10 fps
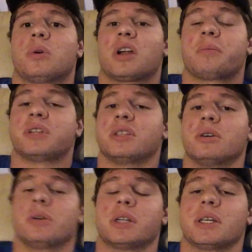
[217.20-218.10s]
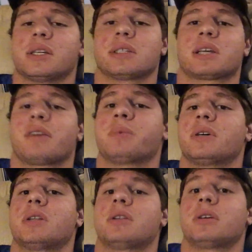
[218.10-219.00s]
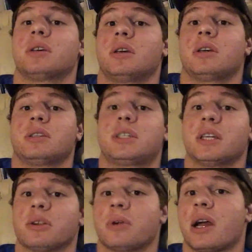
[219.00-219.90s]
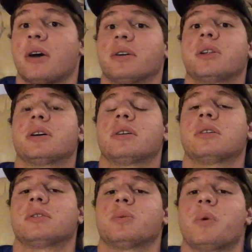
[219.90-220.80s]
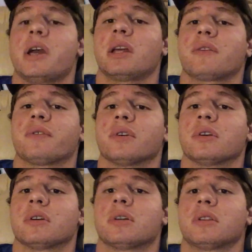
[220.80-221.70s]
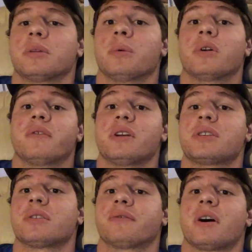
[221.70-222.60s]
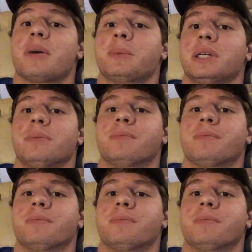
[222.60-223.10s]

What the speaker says: what I've been doing is I've been sitting around waiting for the motivation to find me.